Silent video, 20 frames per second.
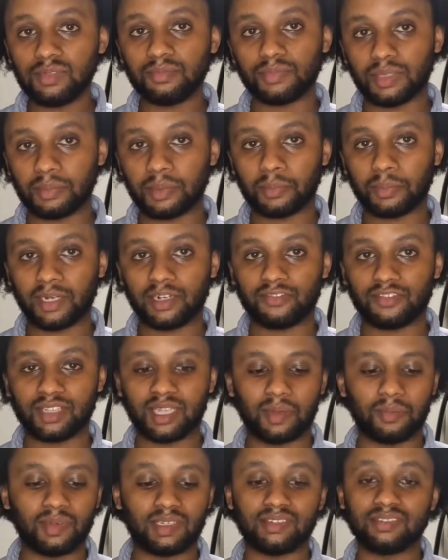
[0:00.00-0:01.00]
Be prepared for
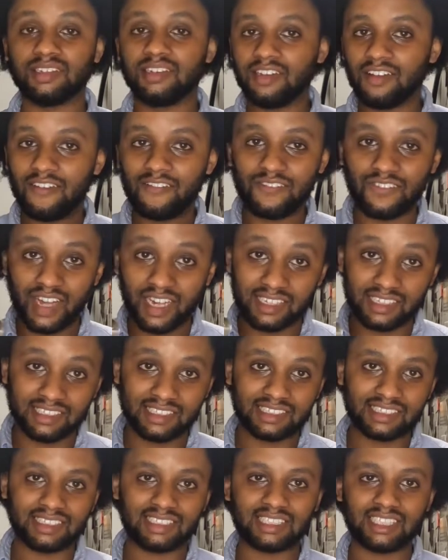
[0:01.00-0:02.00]
that, but
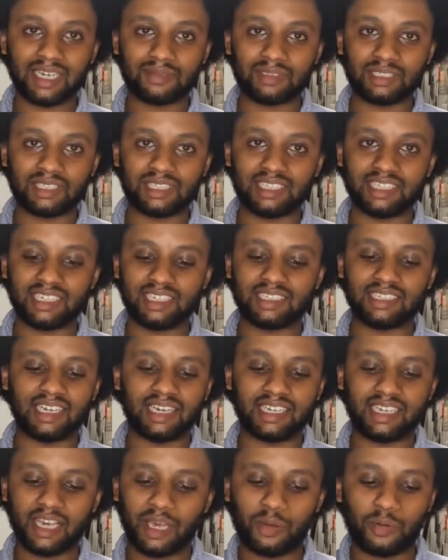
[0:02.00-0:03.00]
finally it's time to dig in. I
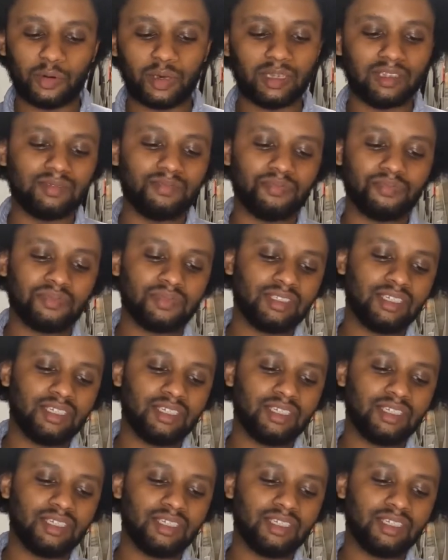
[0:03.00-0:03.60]
can't wait.